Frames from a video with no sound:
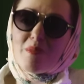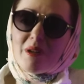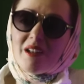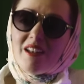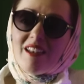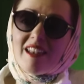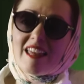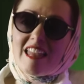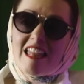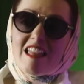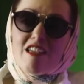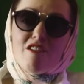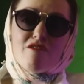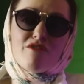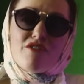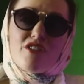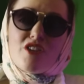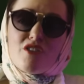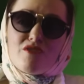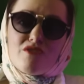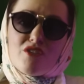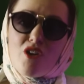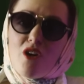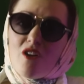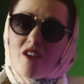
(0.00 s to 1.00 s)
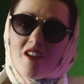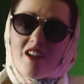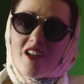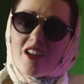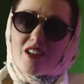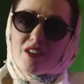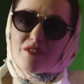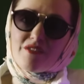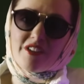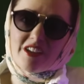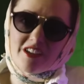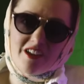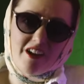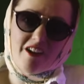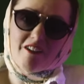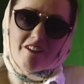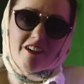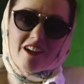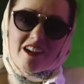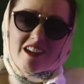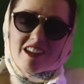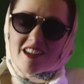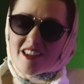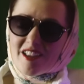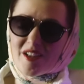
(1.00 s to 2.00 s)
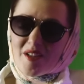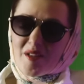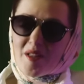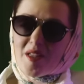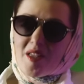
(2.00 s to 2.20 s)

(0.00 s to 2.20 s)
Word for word: believe you've not heard of a curry.